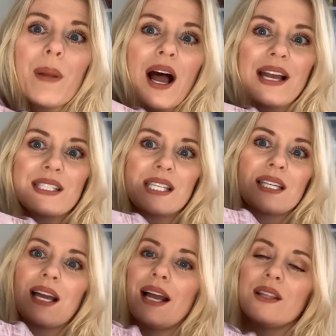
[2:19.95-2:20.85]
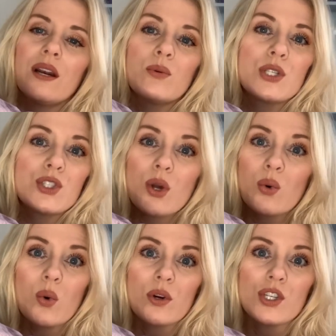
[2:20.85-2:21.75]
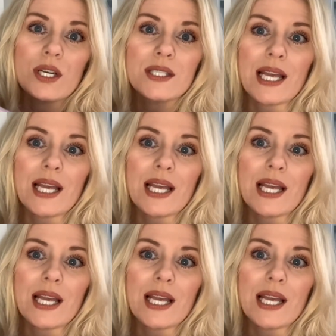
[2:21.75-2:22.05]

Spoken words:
but I thought it was so gorgeous.